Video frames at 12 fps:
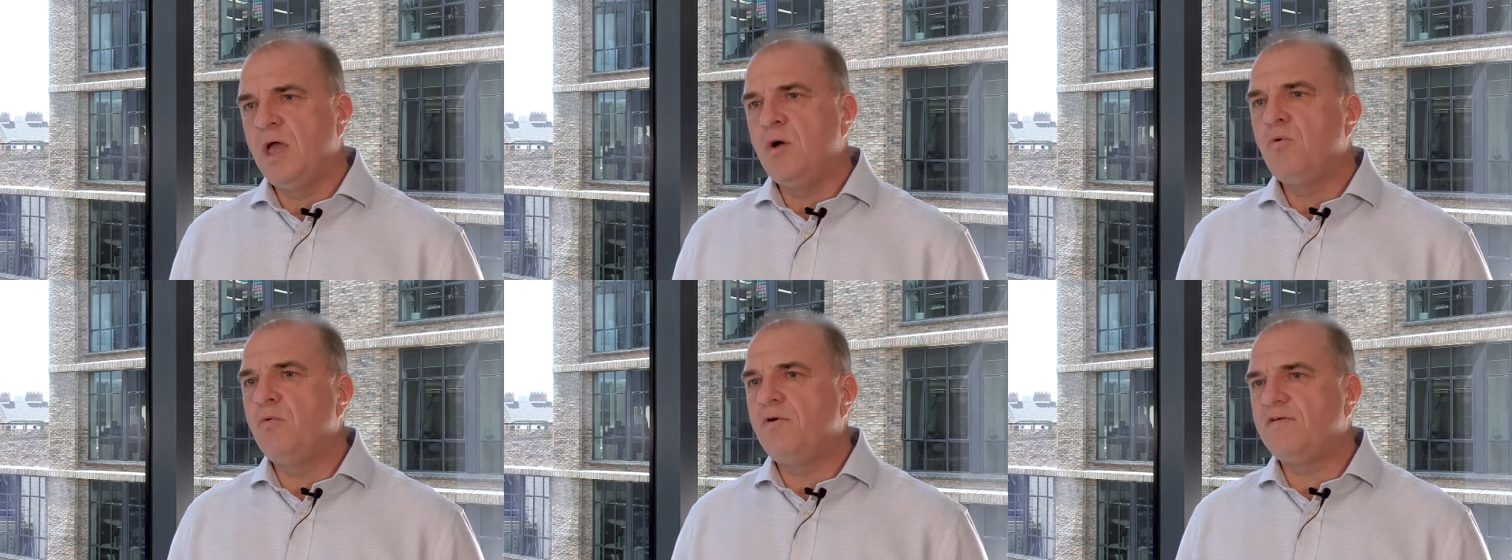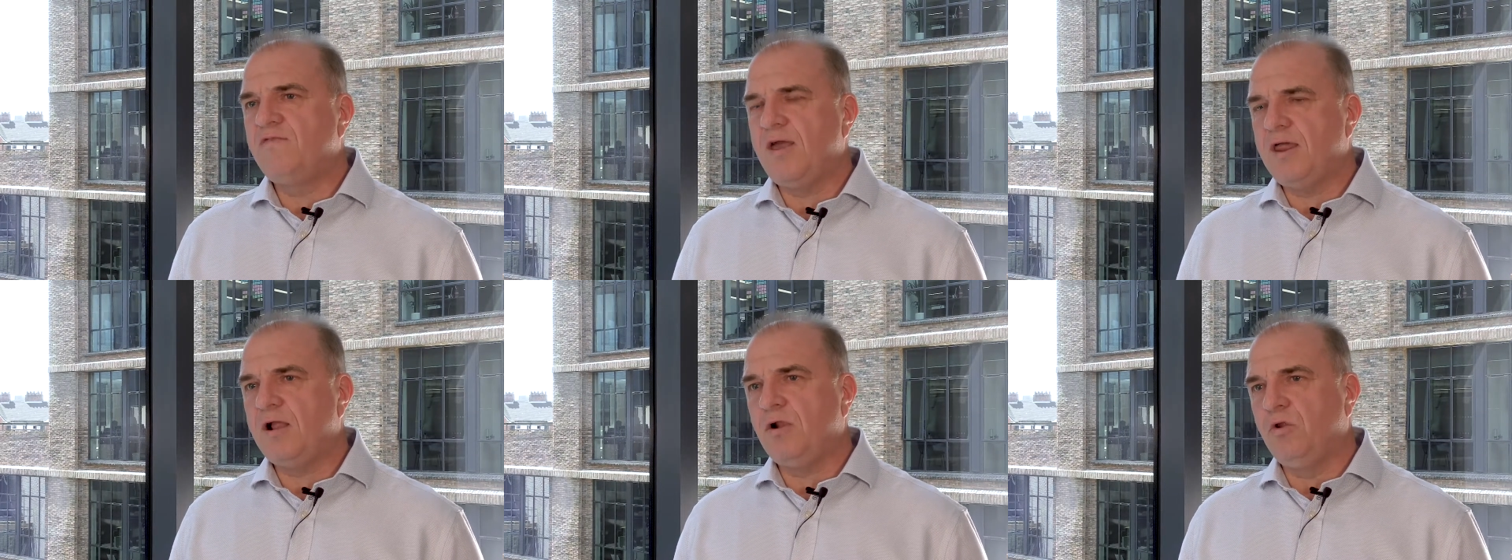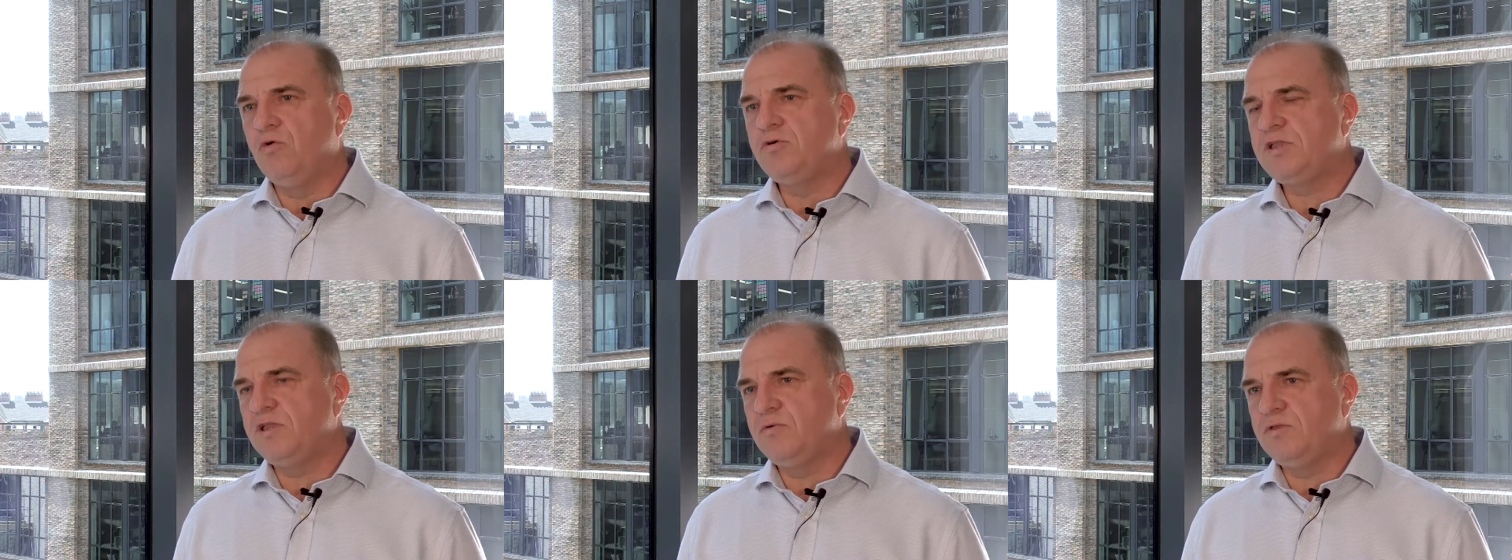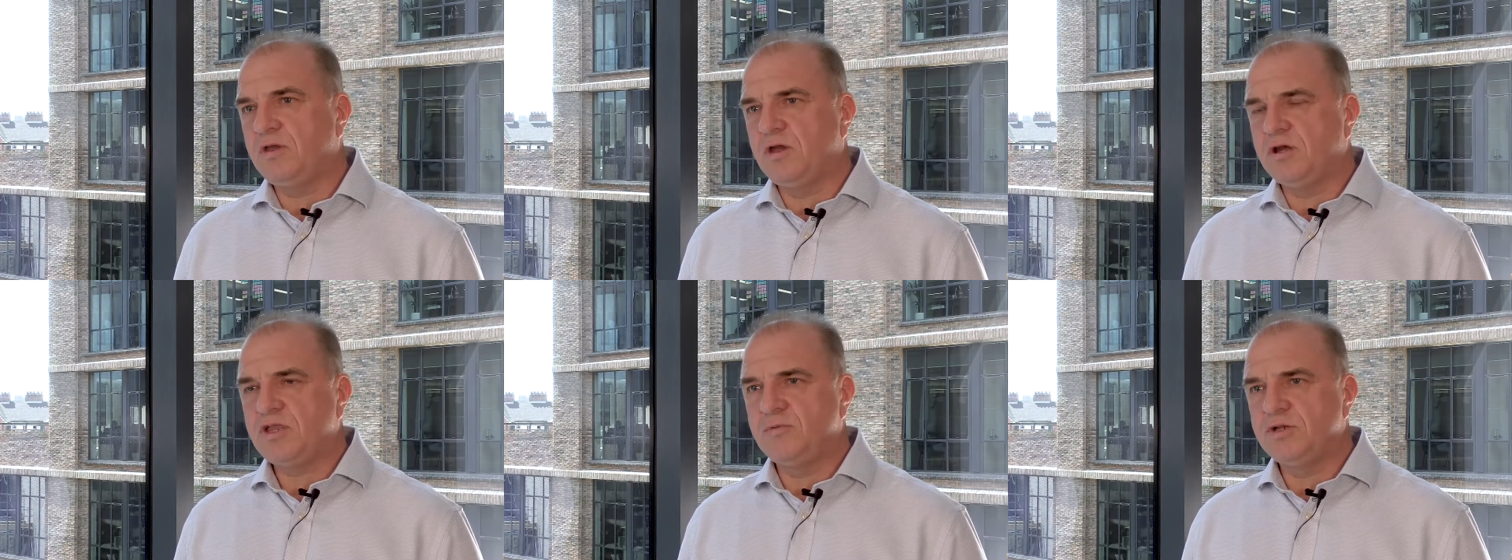We'll work very closely with the
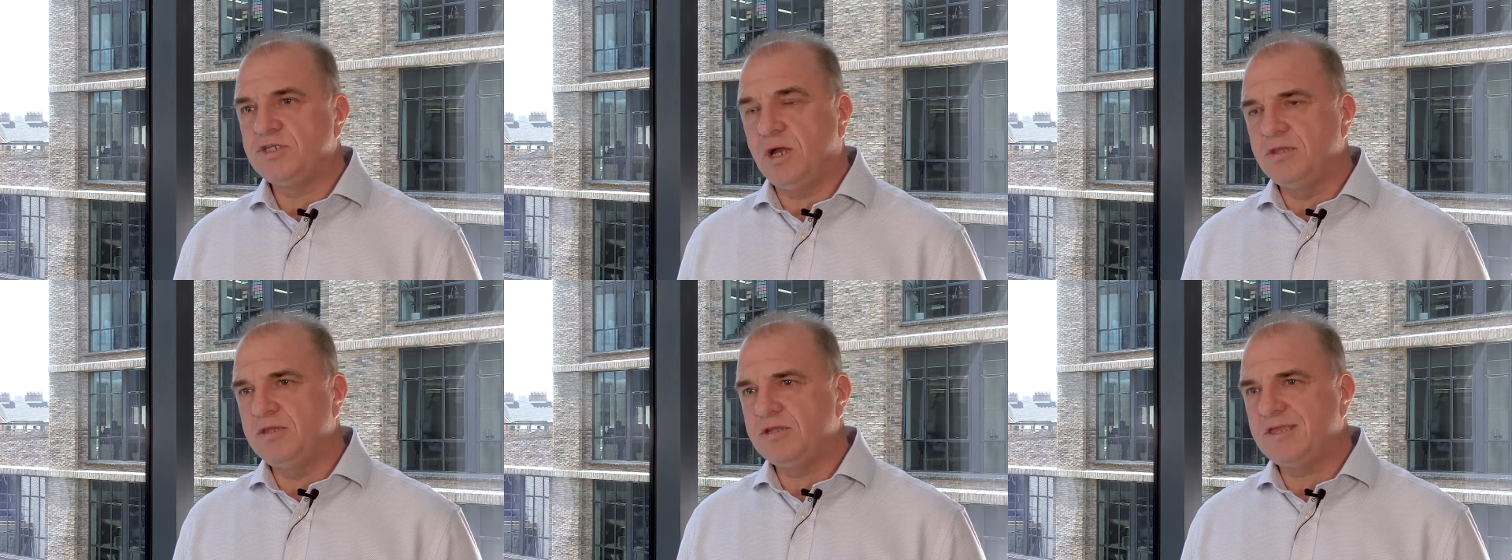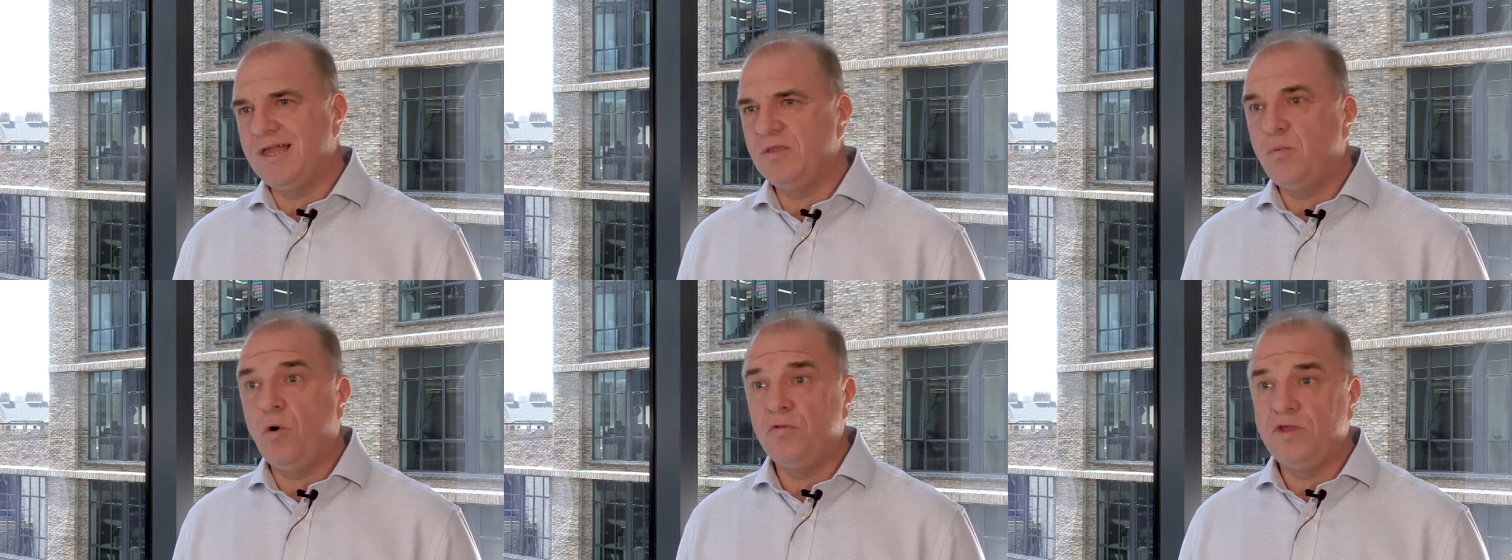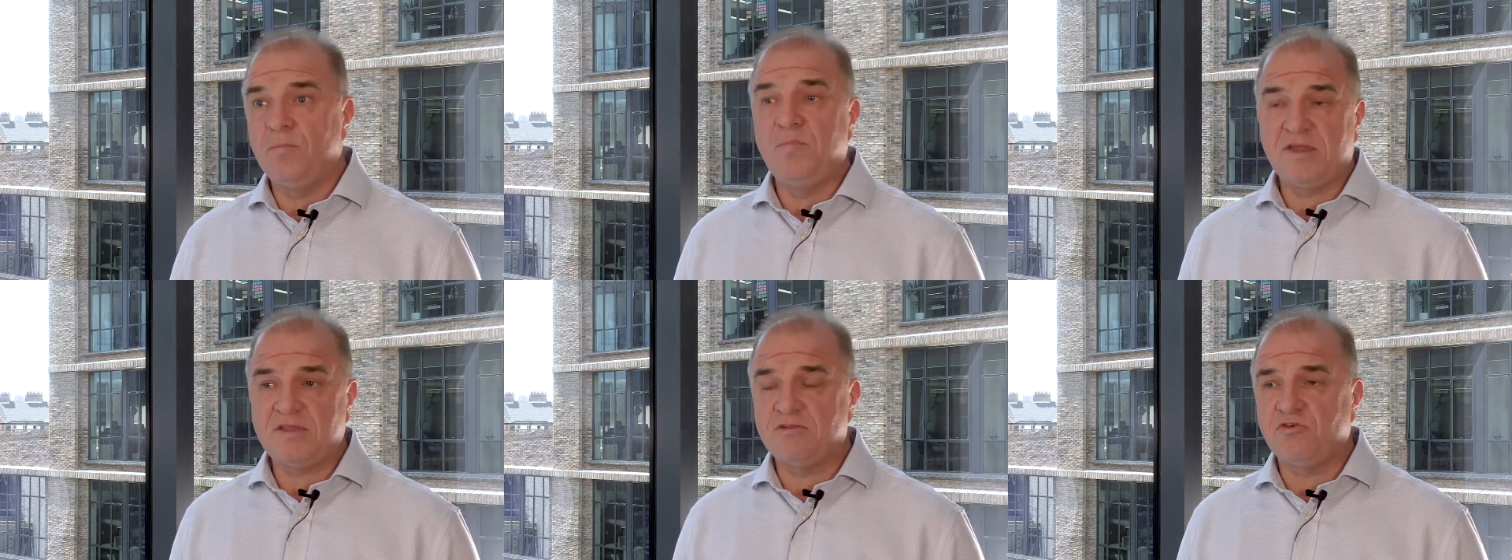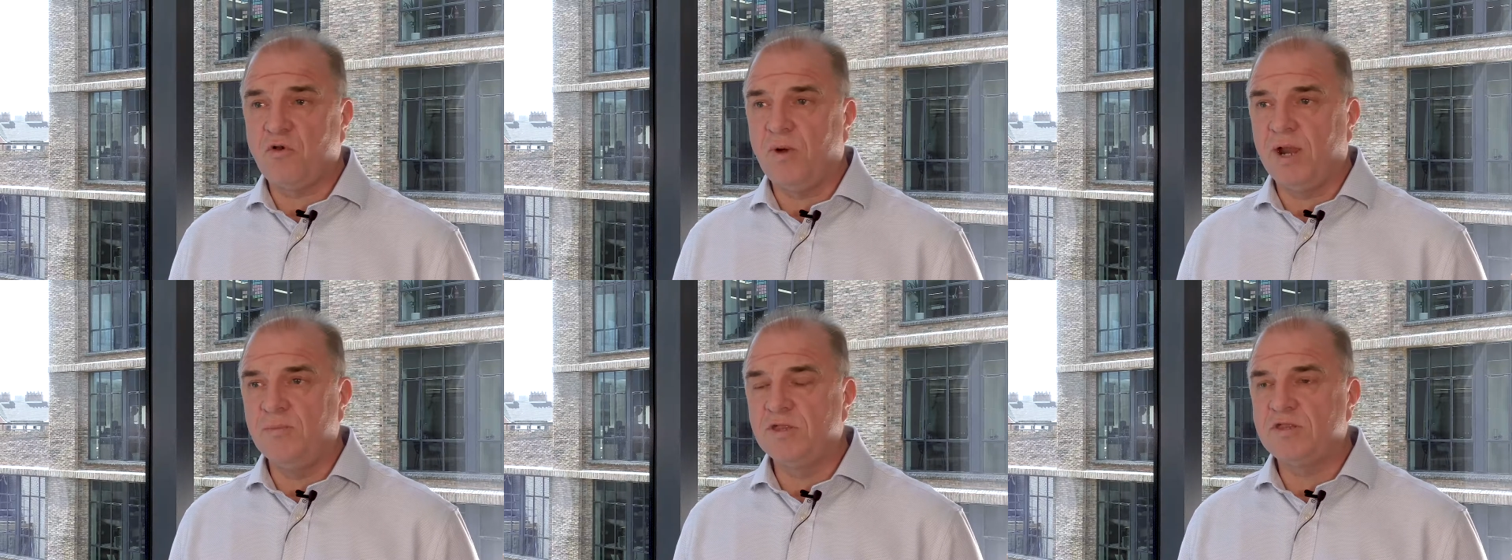customer to understand what their business
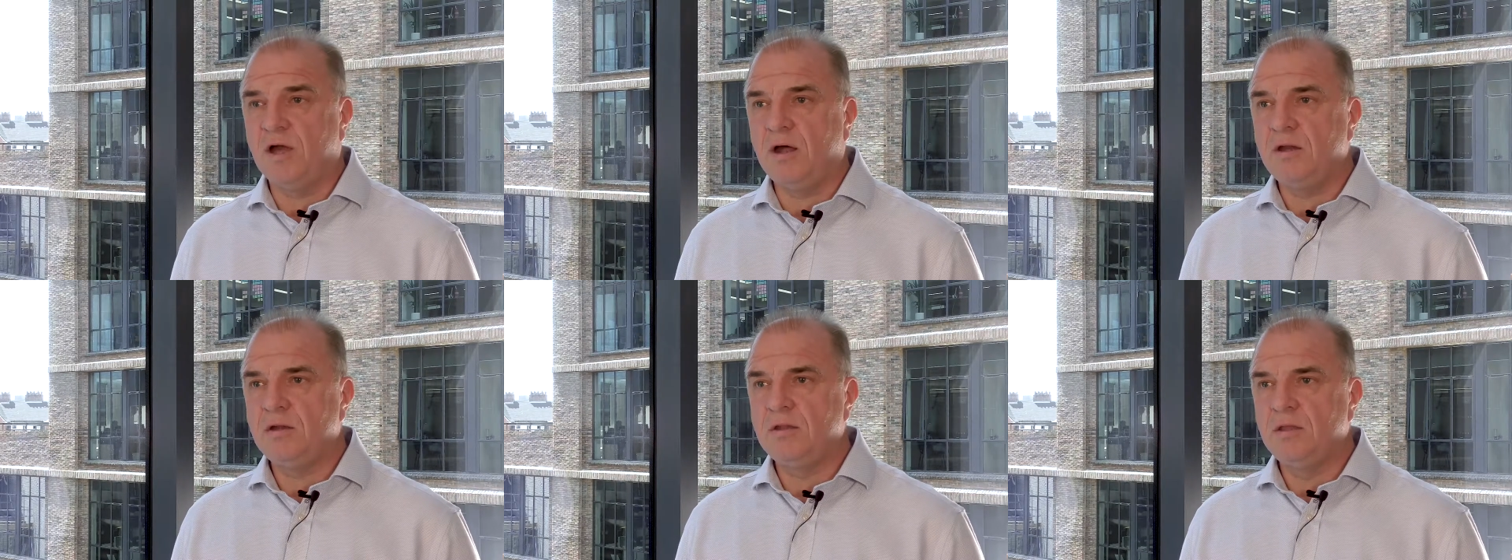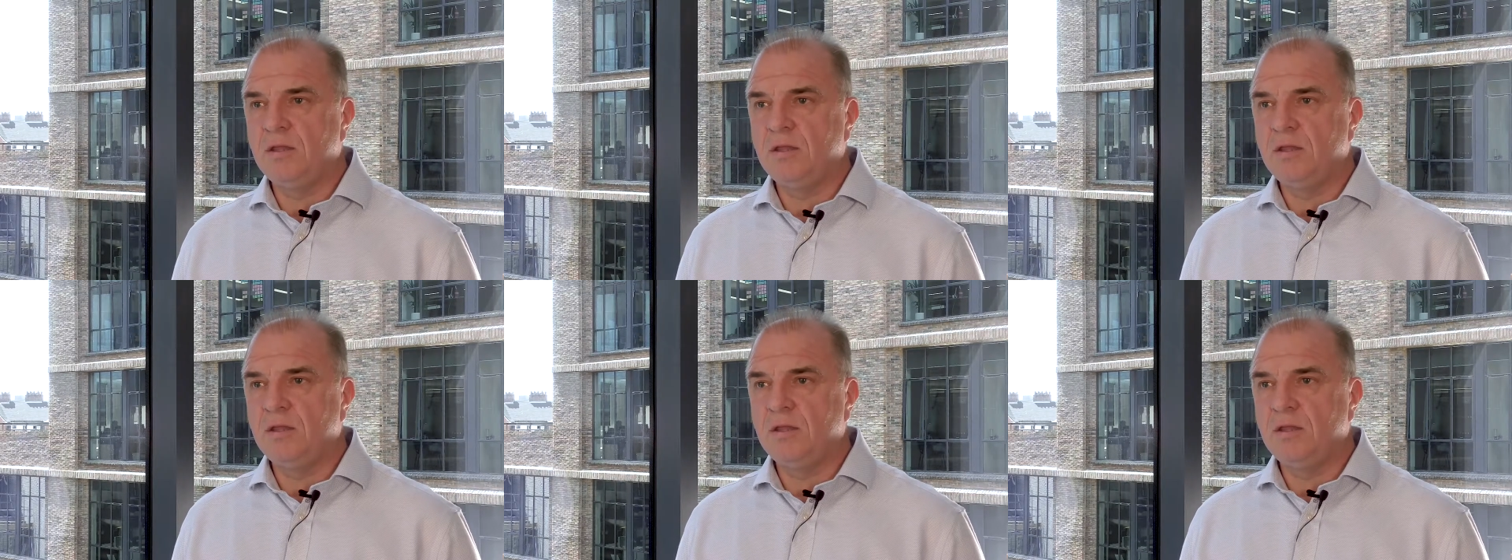requirements are,